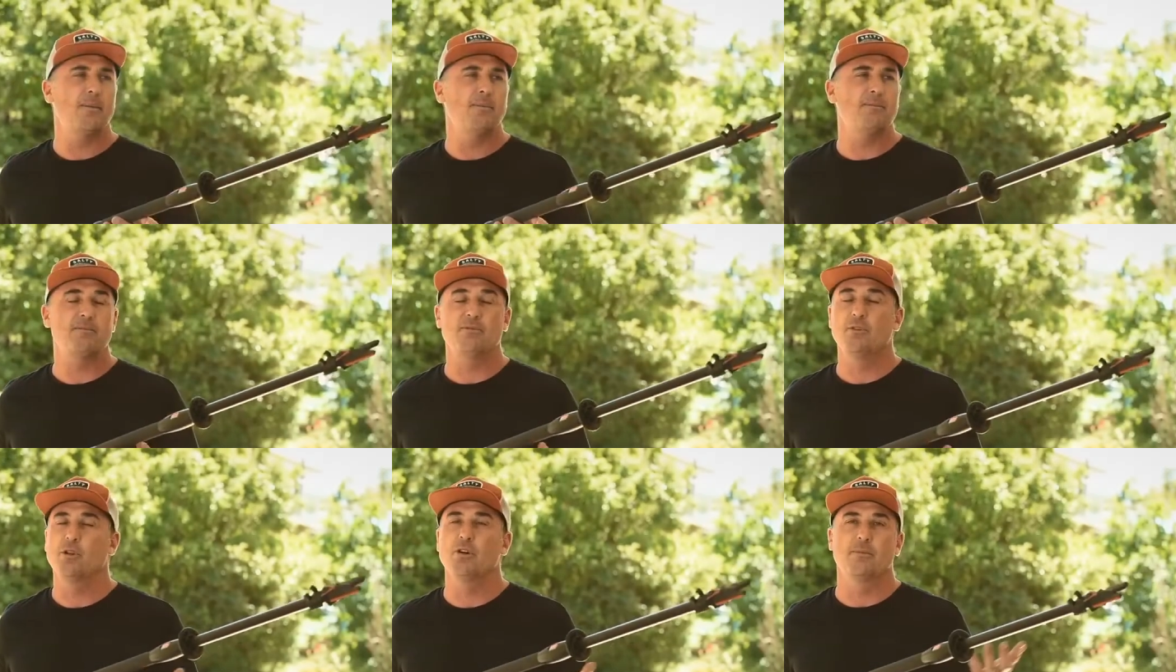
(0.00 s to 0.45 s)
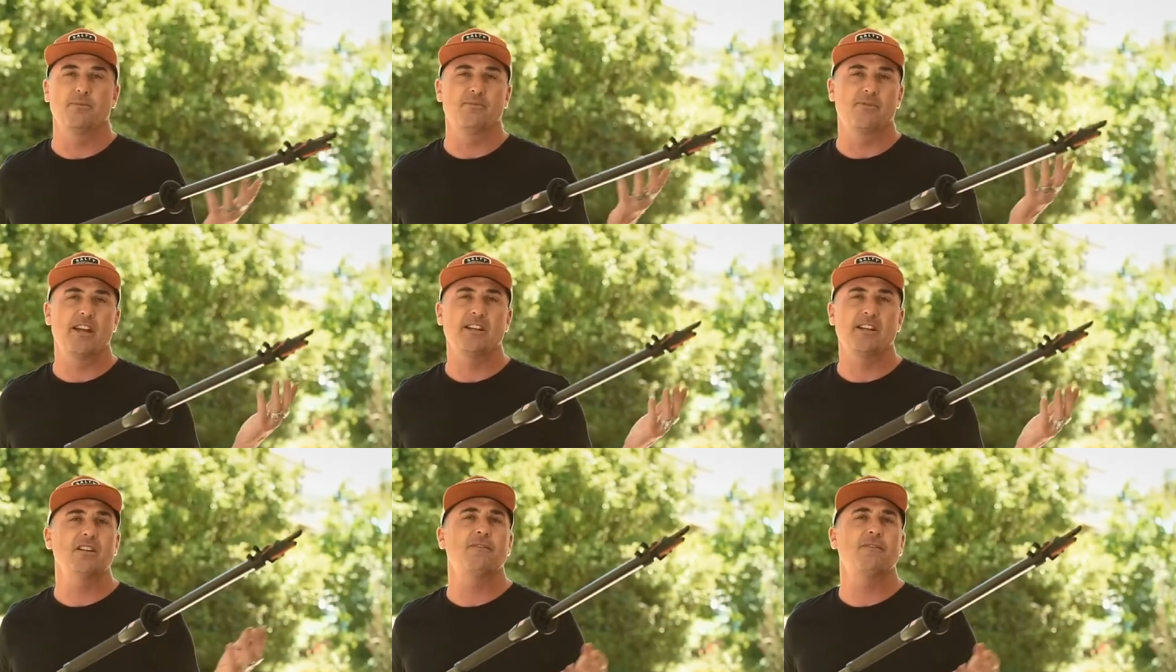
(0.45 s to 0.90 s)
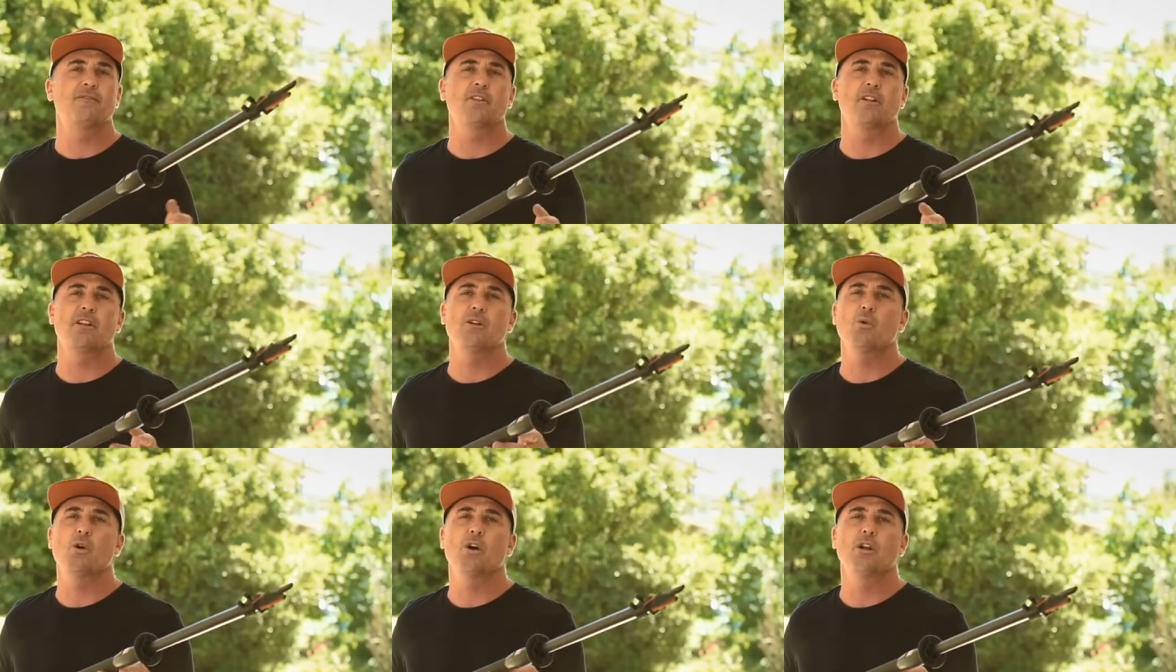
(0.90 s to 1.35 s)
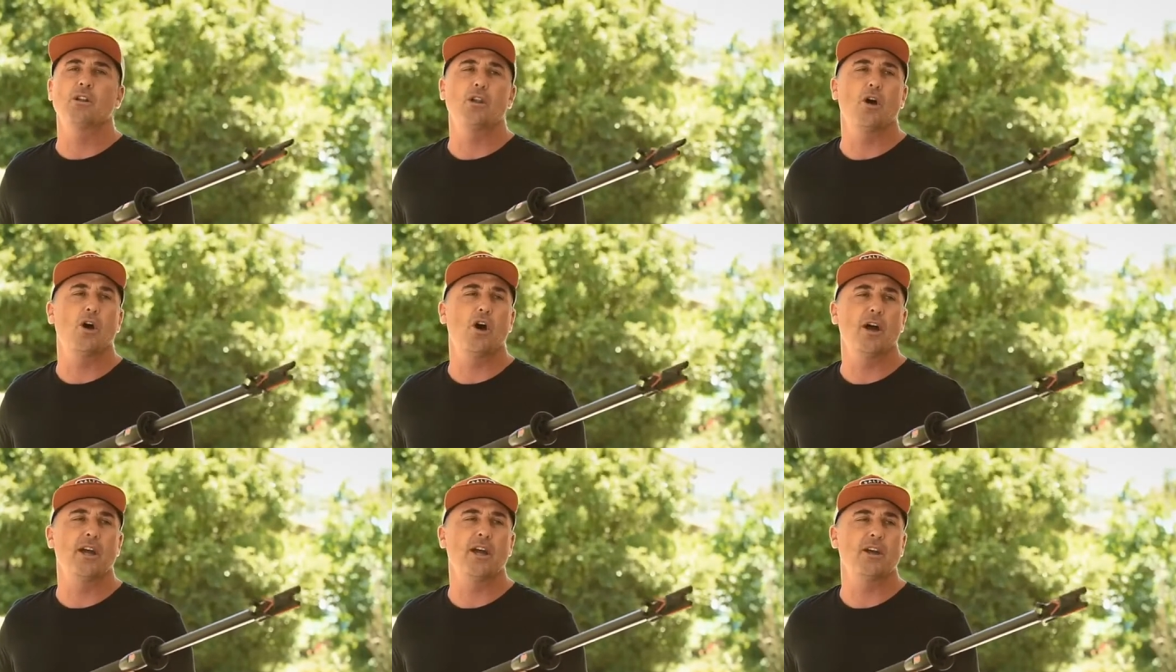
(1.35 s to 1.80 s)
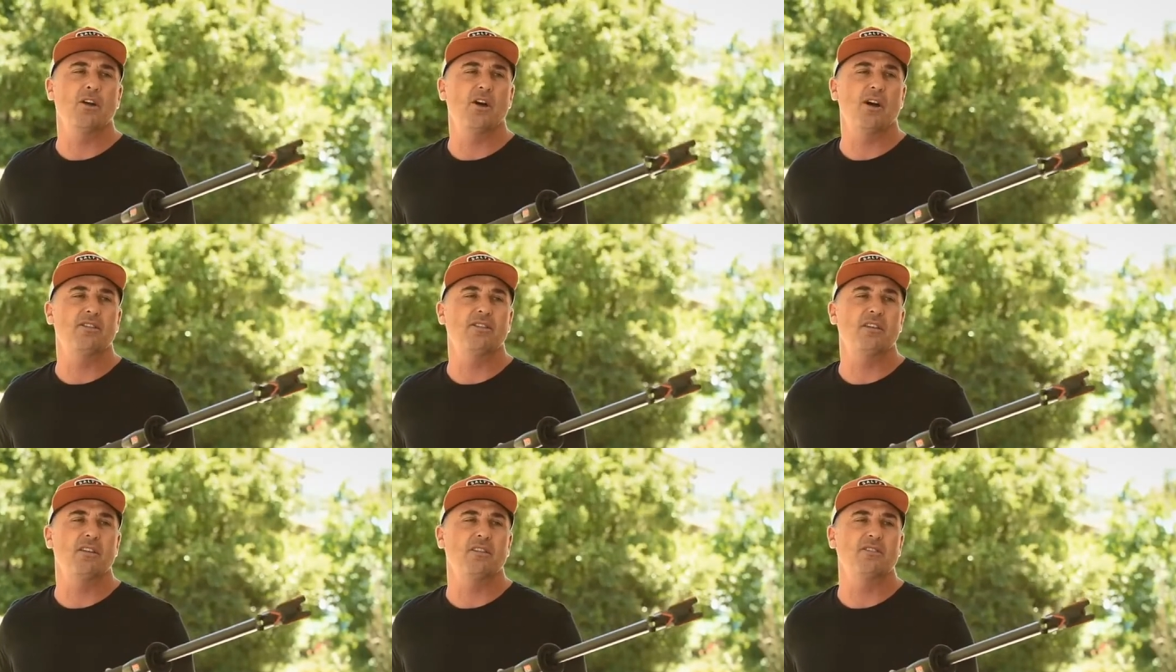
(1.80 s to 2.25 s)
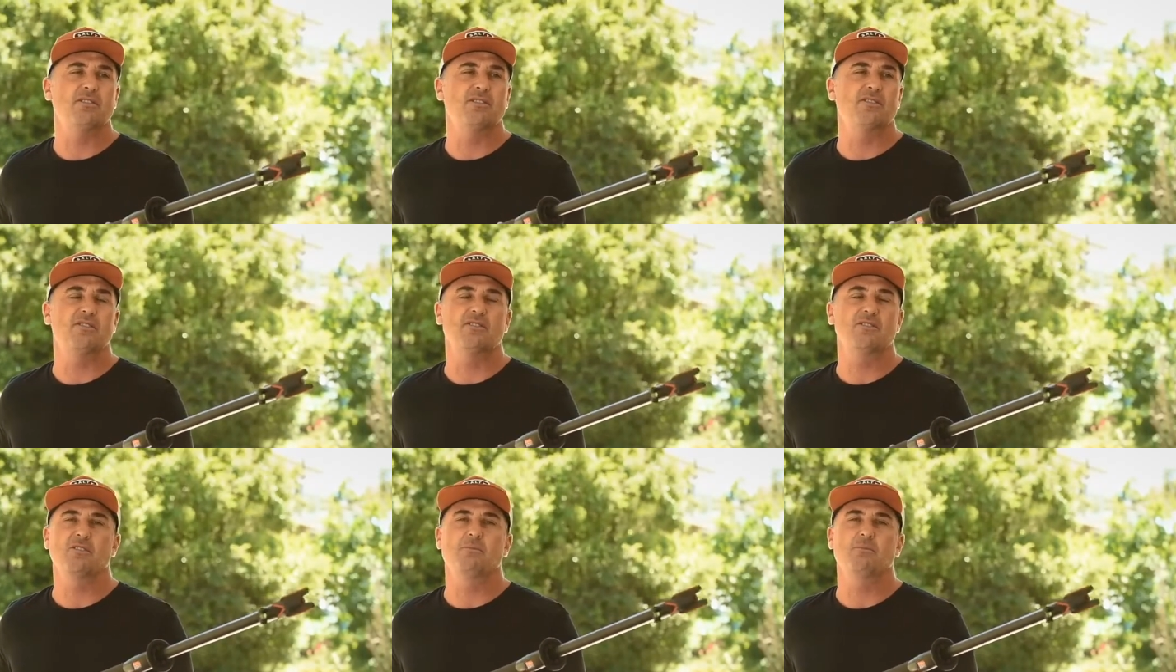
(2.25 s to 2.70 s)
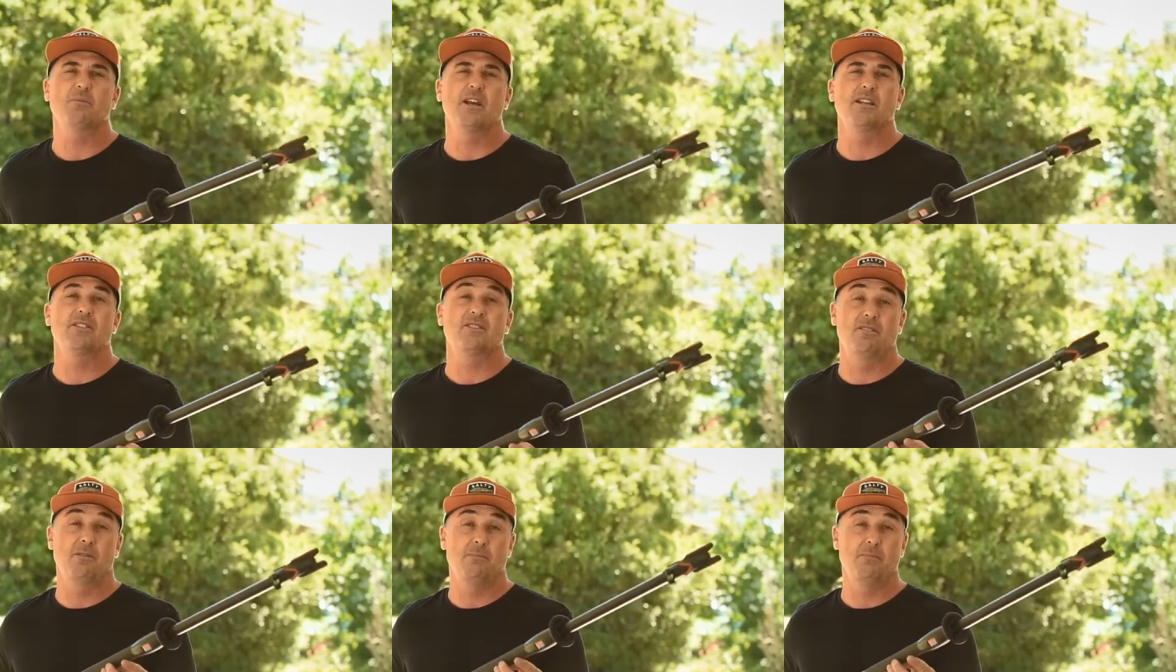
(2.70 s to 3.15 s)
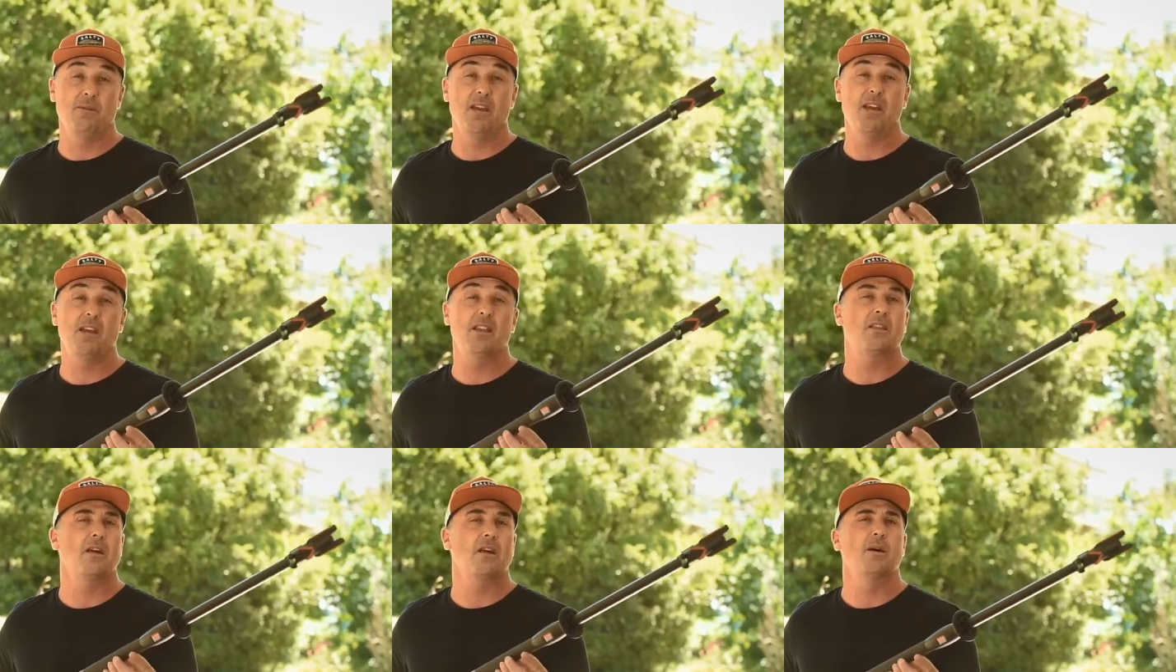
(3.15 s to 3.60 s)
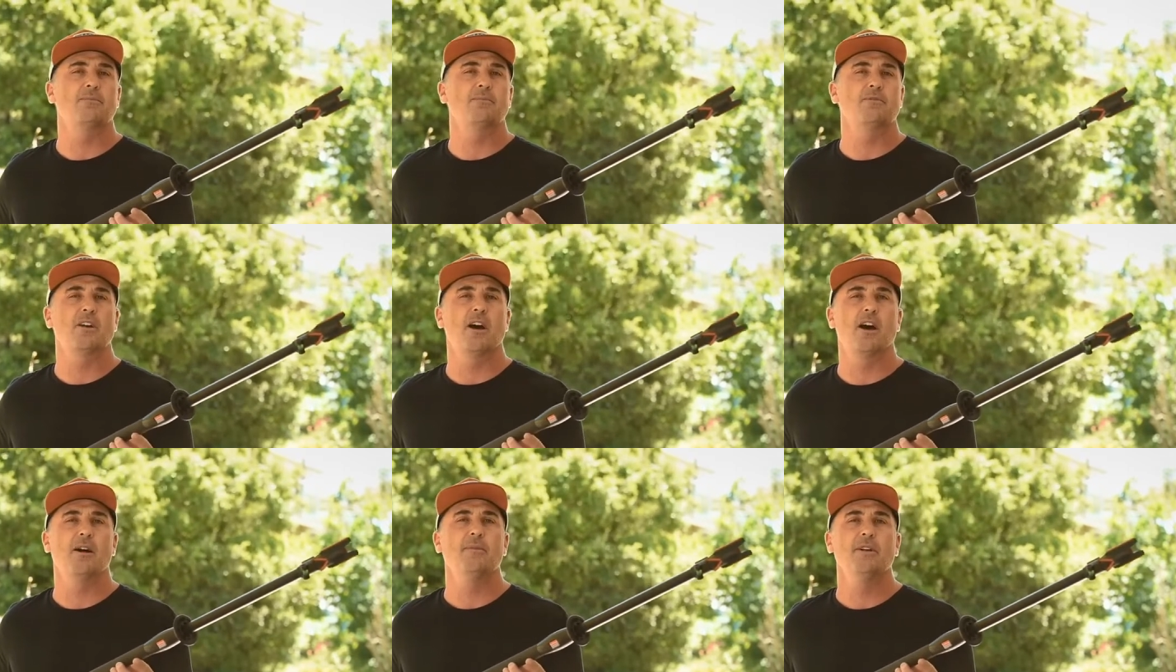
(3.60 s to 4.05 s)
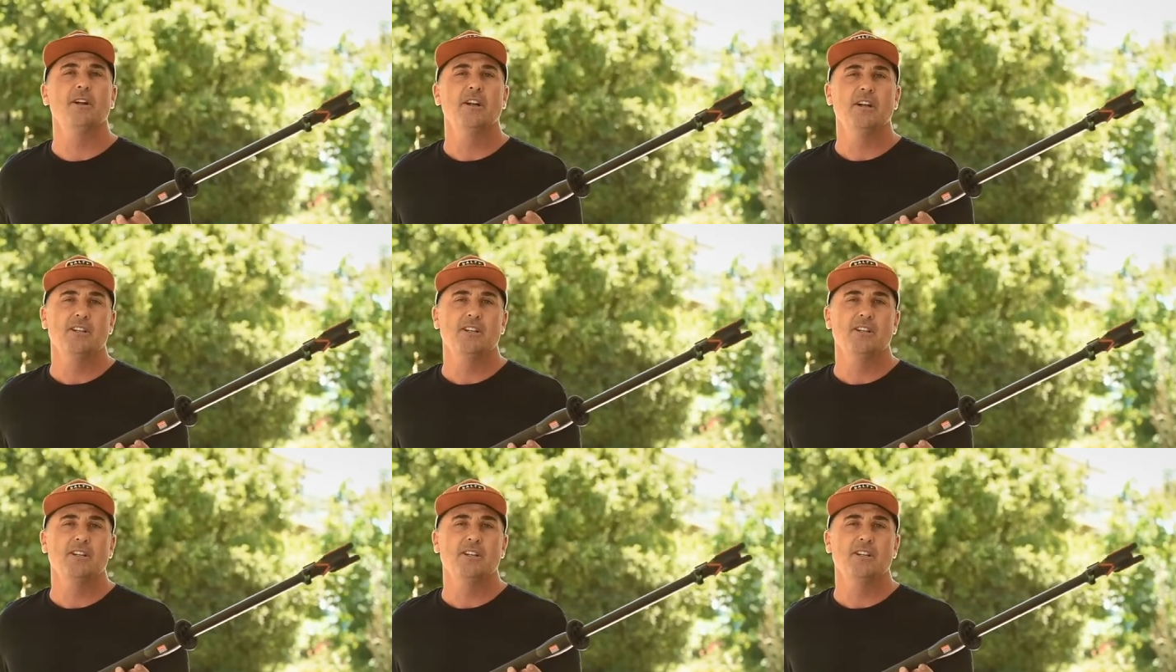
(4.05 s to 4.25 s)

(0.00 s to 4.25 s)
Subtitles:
look, they definitely weren't lying. I think this system gets the big thumbs up.